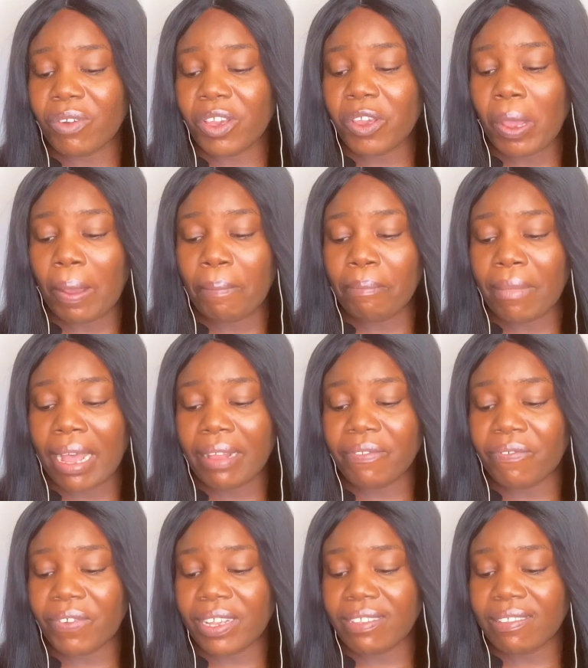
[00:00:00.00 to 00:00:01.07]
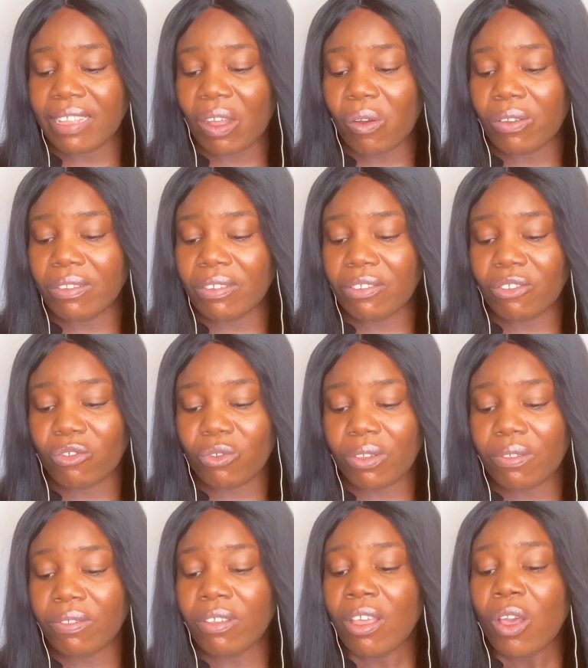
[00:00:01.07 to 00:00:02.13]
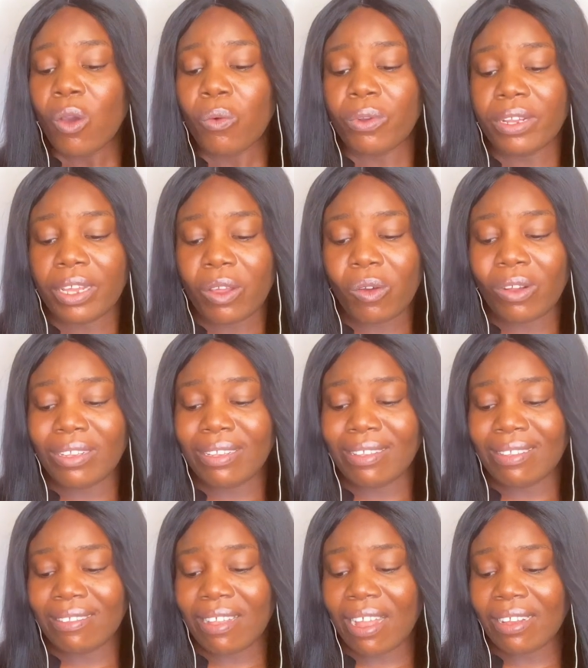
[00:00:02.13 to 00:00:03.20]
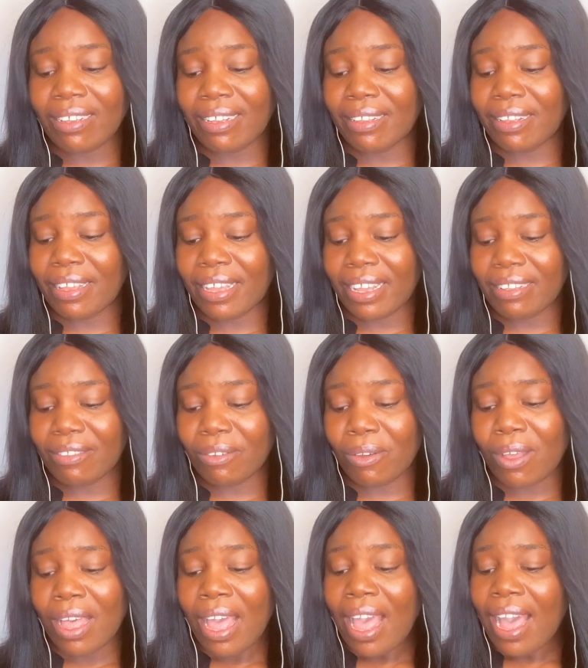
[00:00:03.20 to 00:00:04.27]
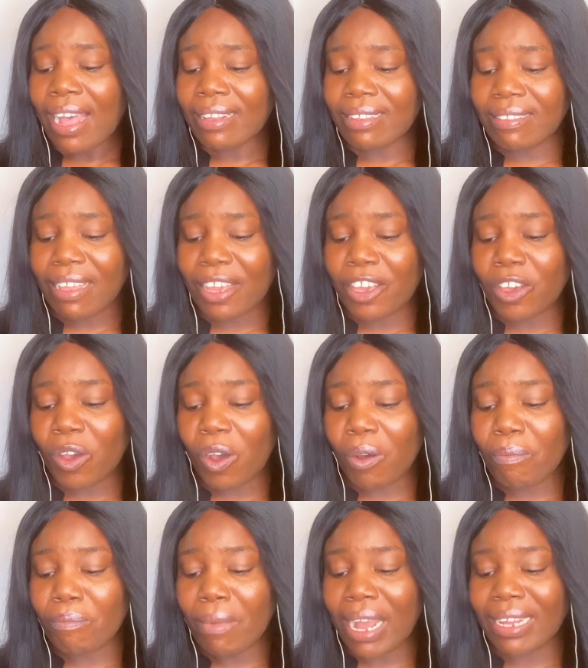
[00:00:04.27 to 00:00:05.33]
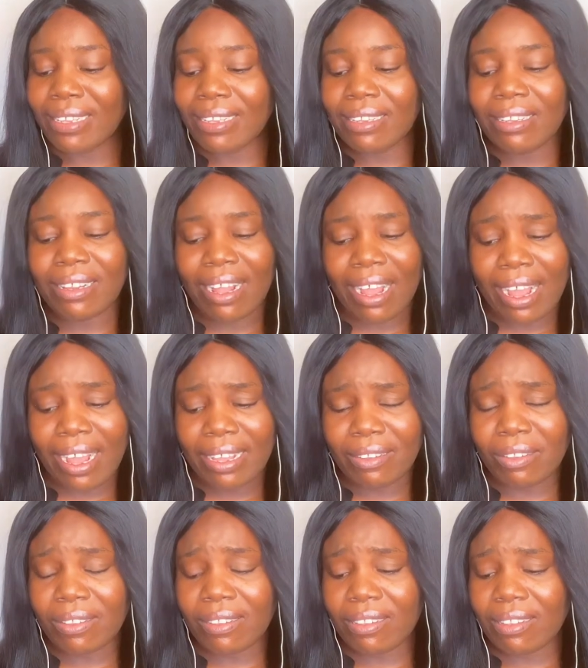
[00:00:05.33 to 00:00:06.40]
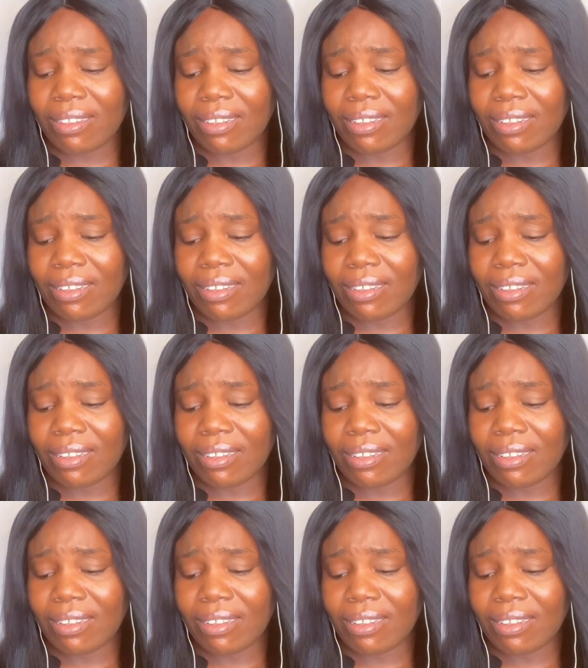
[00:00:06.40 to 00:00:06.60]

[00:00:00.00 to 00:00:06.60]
young man faces down on the street with a gun in his hand in the ghetto. And as a young man dies,